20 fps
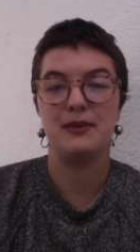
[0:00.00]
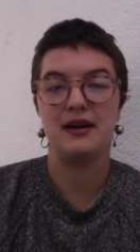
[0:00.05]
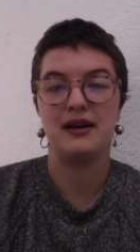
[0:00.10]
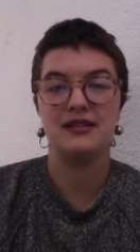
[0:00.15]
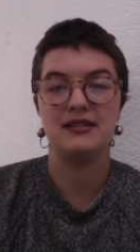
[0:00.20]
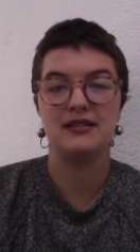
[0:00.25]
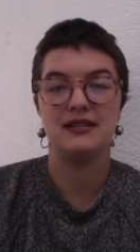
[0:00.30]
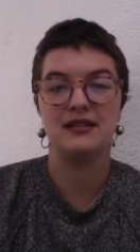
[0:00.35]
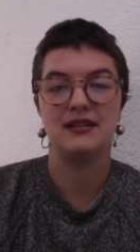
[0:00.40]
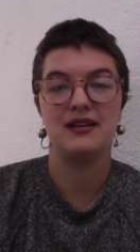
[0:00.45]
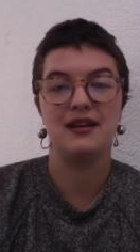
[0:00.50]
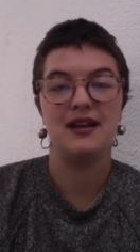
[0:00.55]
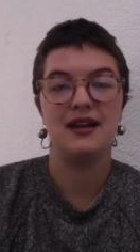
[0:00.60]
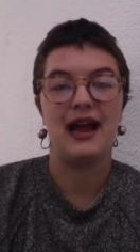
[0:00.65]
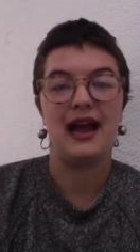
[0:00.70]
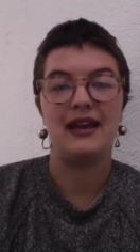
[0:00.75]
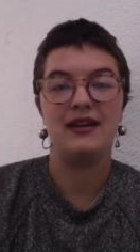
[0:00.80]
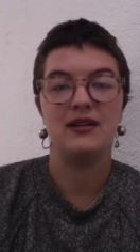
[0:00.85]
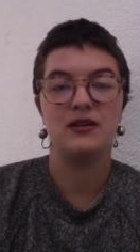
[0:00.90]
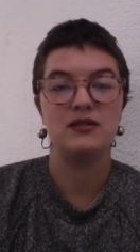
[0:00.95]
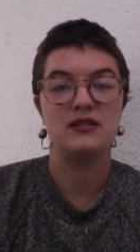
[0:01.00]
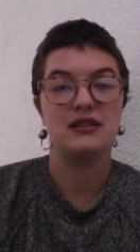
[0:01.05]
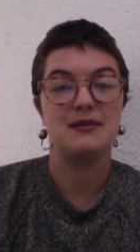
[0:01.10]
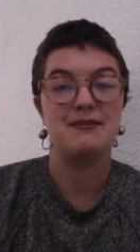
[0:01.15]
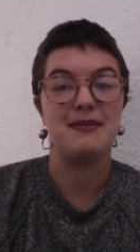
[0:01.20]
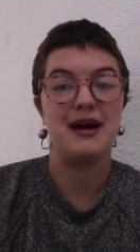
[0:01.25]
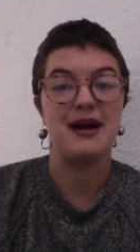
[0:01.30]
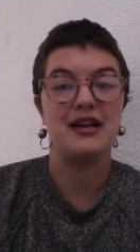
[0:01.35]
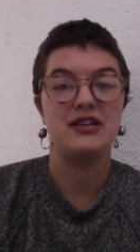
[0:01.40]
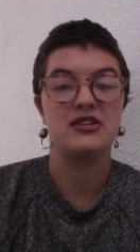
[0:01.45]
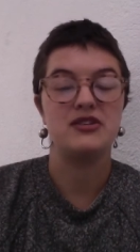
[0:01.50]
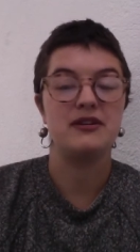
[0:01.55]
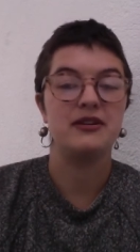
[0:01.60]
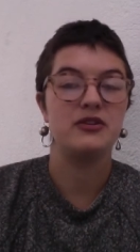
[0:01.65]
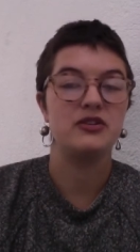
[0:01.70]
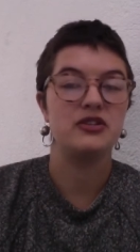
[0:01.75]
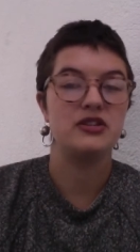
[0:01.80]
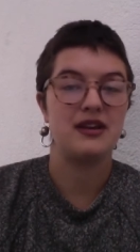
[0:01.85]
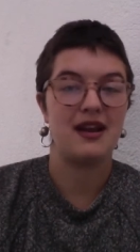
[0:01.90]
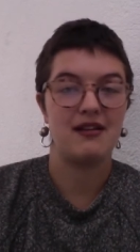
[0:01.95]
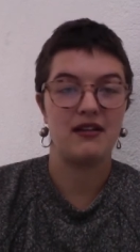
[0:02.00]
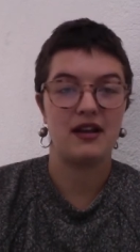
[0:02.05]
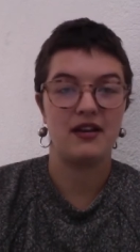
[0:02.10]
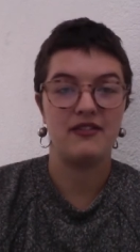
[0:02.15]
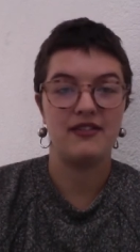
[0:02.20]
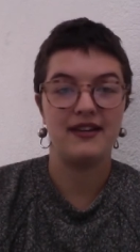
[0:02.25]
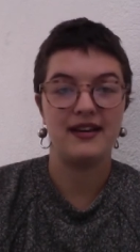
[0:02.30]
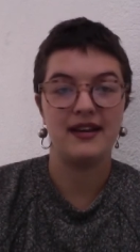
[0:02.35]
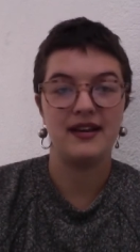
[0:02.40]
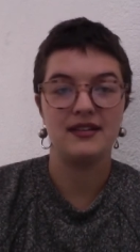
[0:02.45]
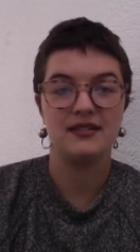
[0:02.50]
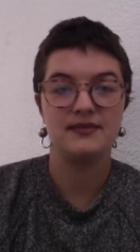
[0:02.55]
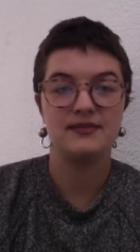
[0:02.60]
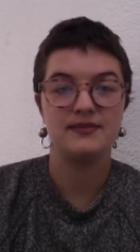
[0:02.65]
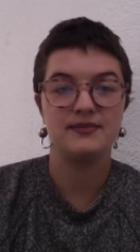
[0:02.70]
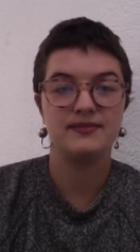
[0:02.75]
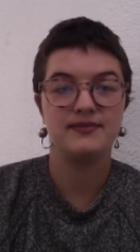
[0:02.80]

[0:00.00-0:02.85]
person and not an imaginary or generic figure.